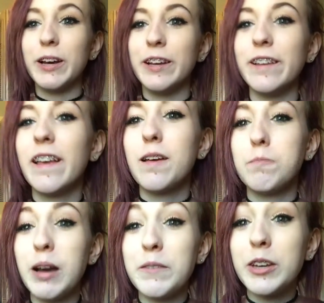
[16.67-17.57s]
but
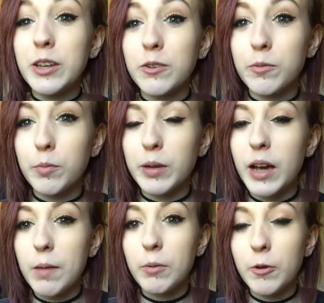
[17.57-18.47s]
my videos will be
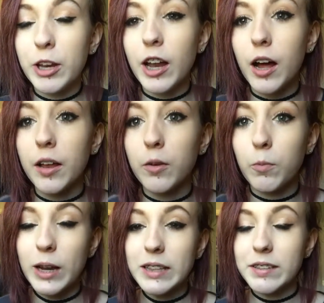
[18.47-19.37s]
uploaded
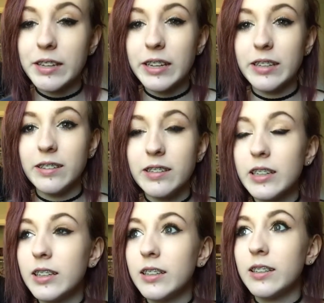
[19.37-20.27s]
on Wednesdays.
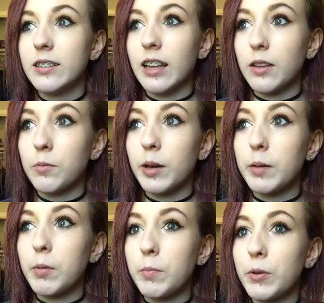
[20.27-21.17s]
That's why
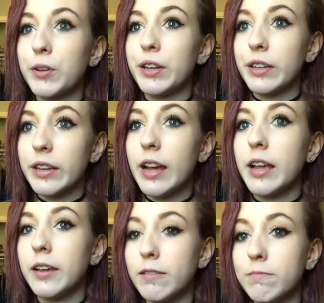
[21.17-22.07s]
I'm uploading
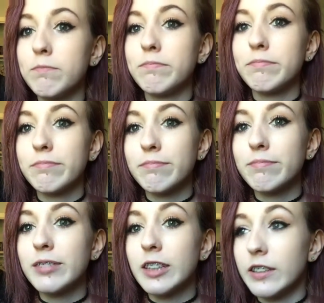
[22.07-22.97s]
today,
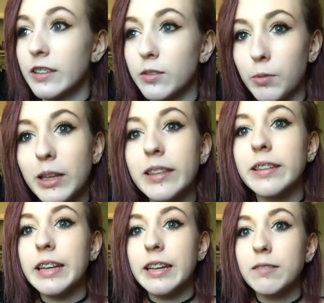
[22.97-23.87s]
because it's
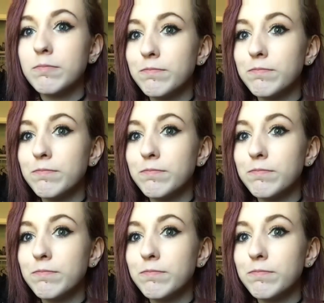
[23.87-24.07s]
Wednesday.